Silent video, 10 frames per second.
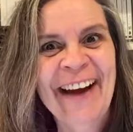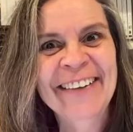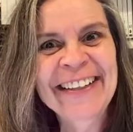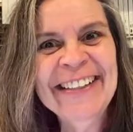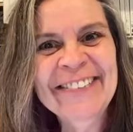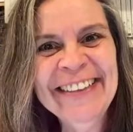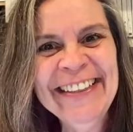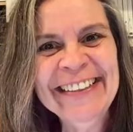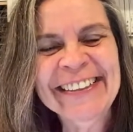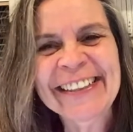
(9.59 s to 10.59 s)
How are you
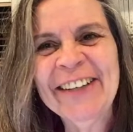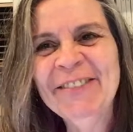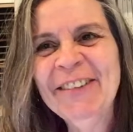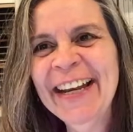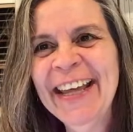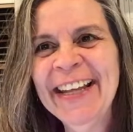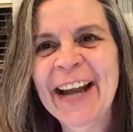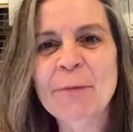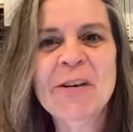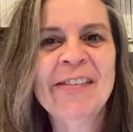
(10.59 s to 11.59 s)
doing? Come on in.
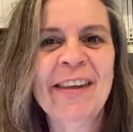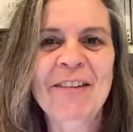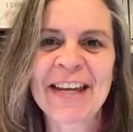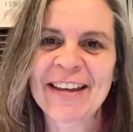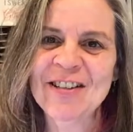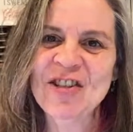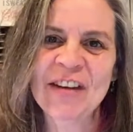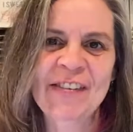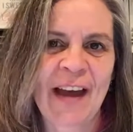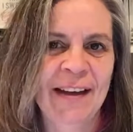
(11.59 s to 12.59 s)
I'm just giving it
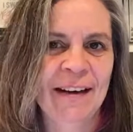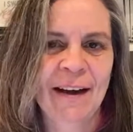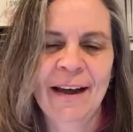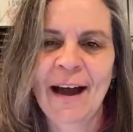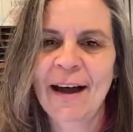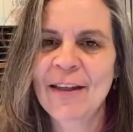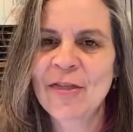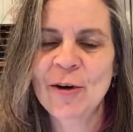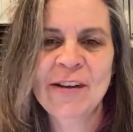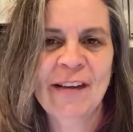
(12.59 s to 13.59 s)
just that
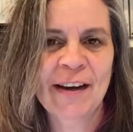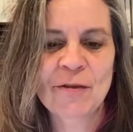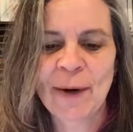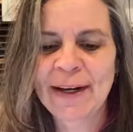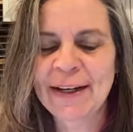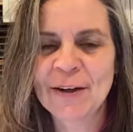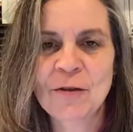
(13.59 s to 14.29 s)
30 seconds right here.